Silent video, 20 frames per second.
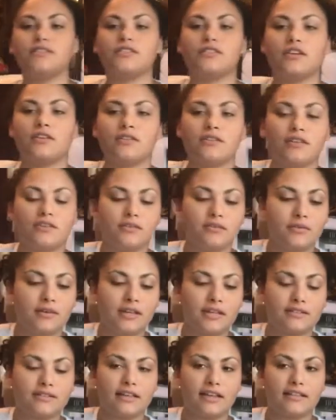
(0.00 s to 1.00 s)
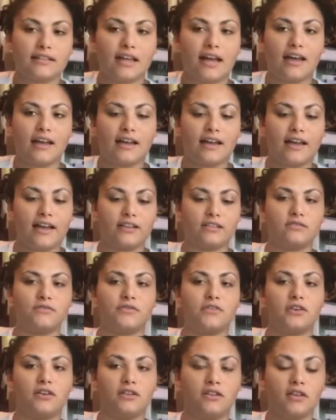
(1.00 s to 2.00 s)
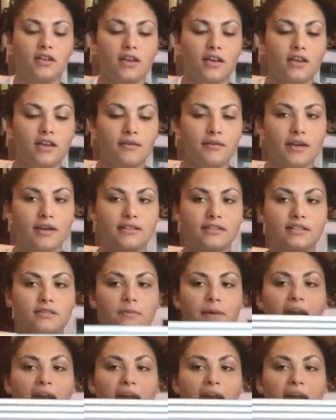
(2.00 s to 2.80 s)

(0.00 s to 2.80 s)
show you when it's like not as full because it's